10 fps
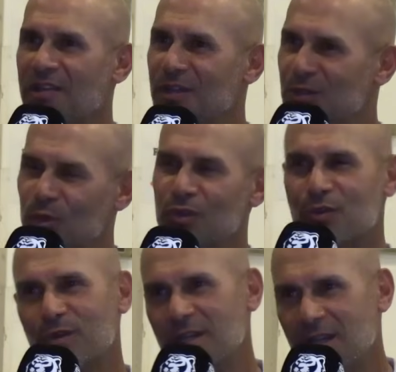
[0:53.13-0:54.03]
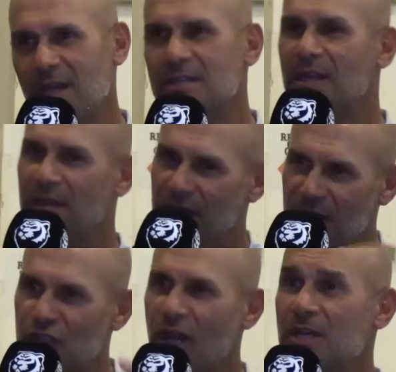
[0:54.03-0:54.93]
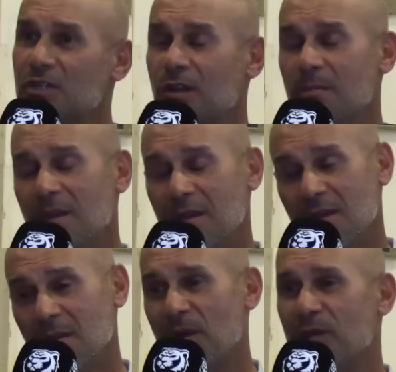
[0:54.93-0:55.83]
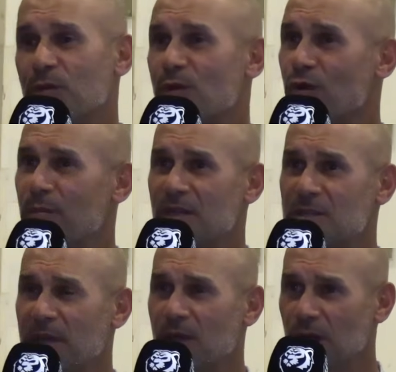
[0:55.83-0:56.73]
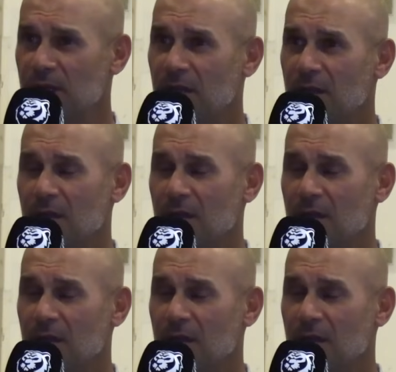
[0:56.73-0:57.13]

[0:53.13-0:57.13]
I think 2-3 years, and then they're changing them. But the recruitment has been good.